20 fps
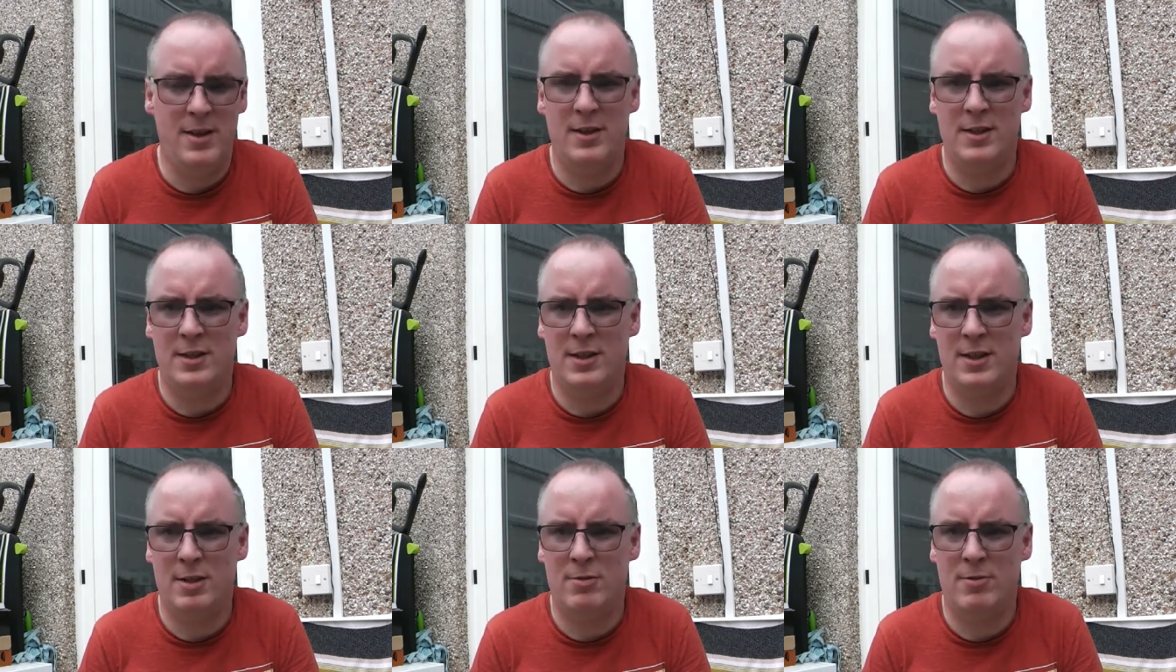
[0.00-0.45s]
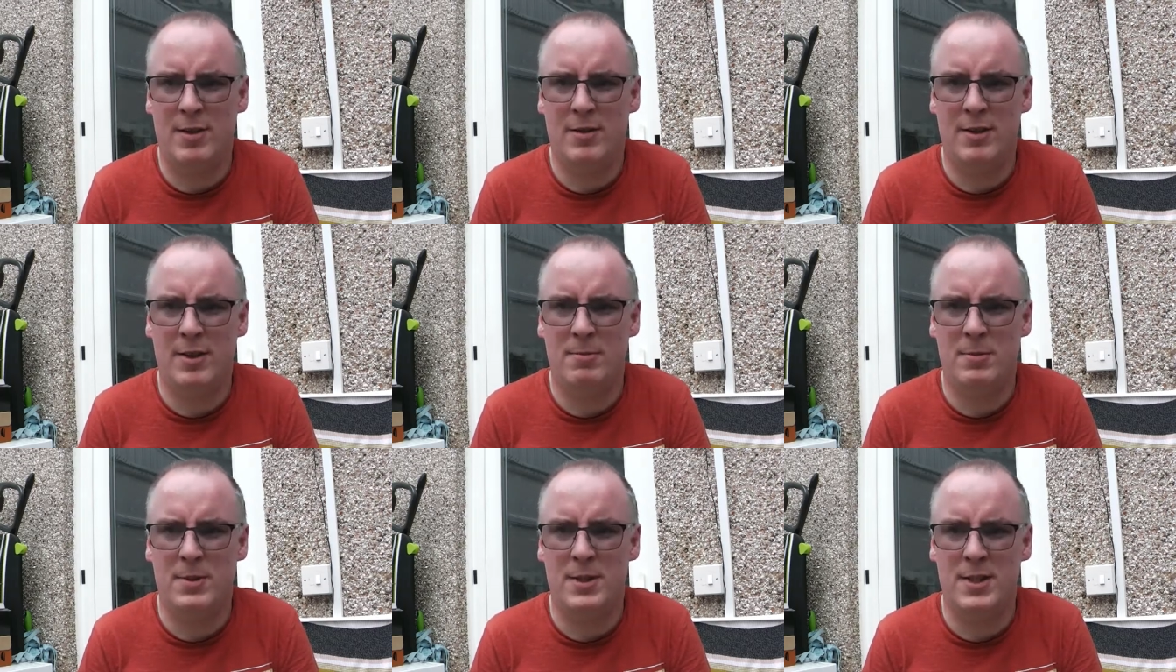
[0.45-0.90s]
so let's
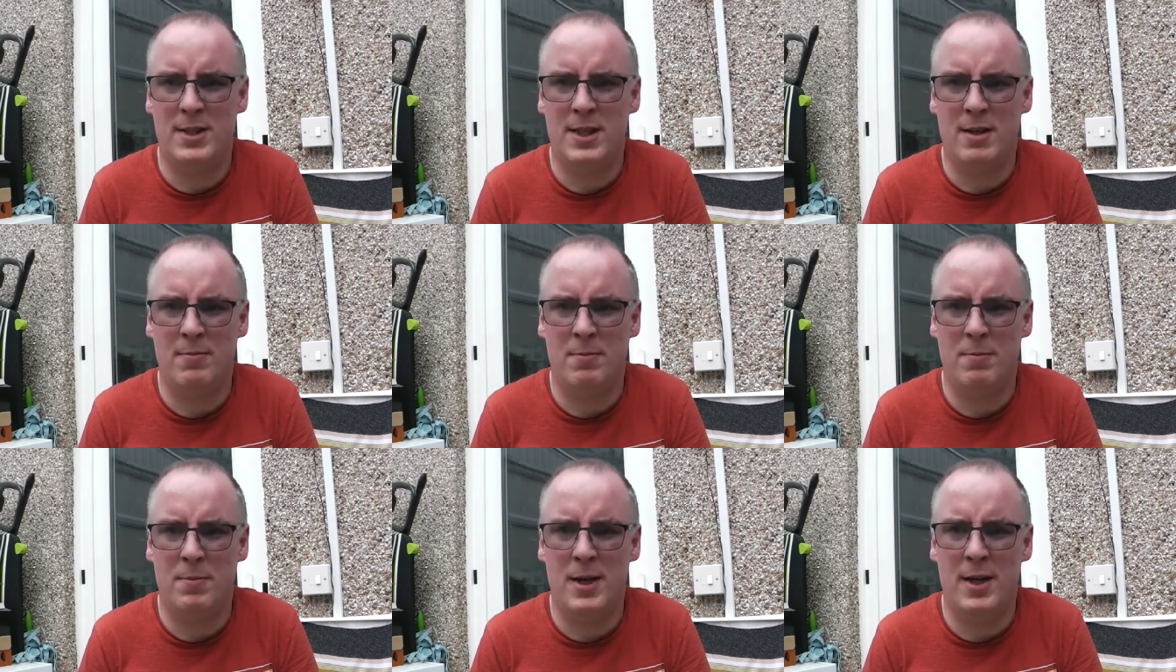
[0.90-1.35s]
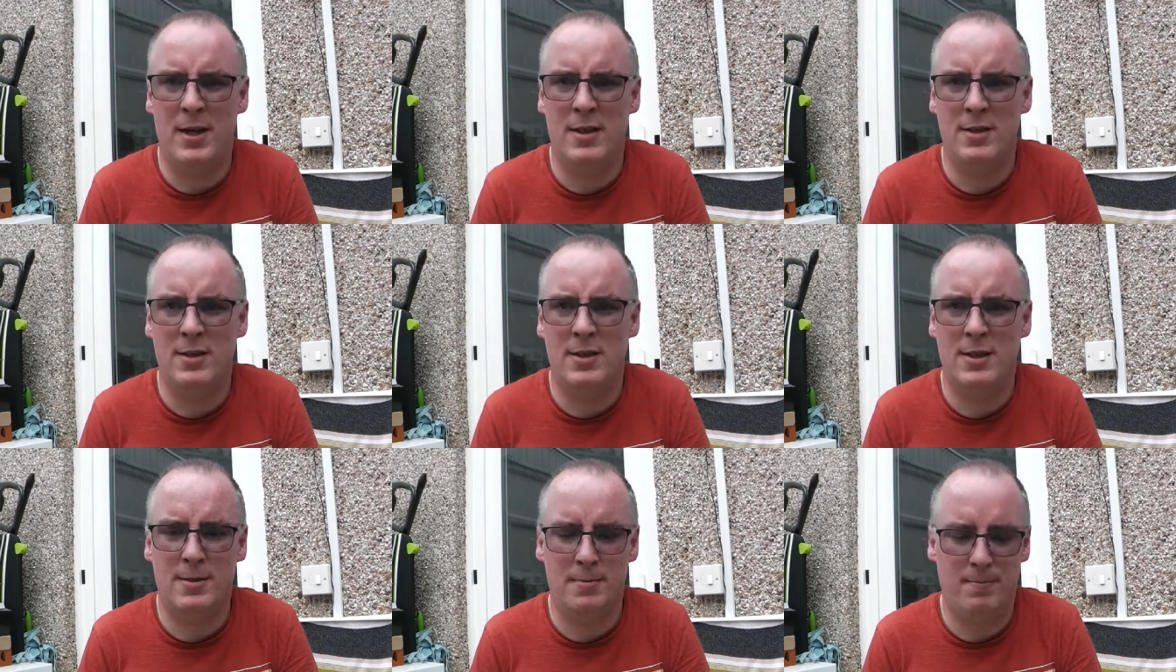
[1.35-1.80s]
round up to 7
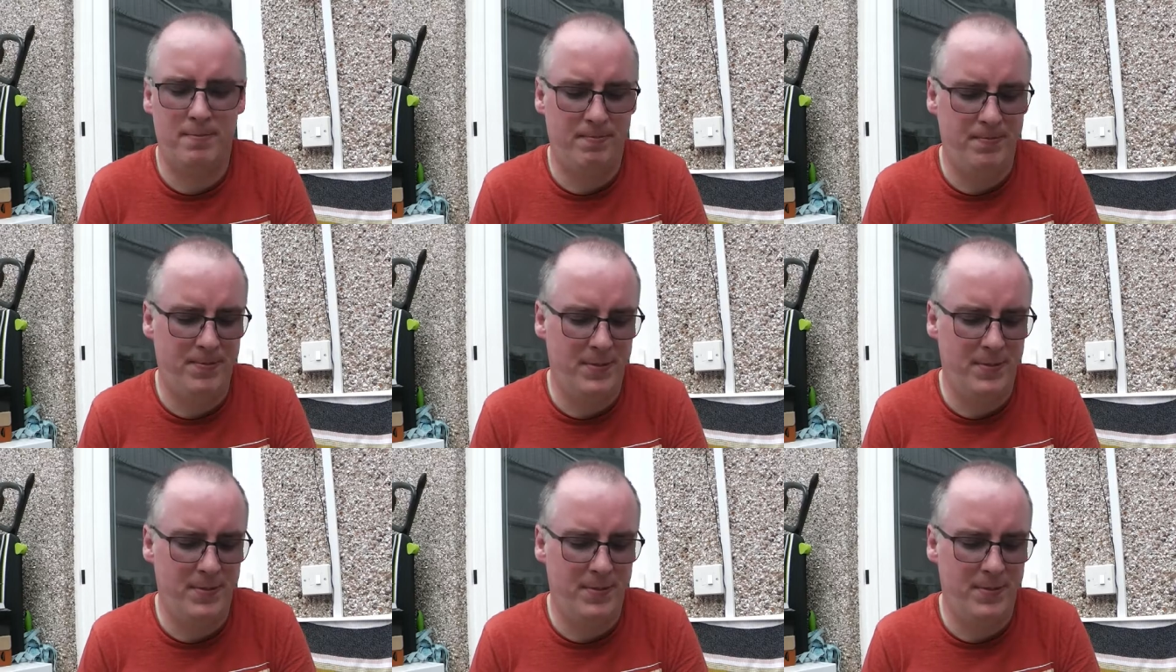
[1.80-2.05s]
pence.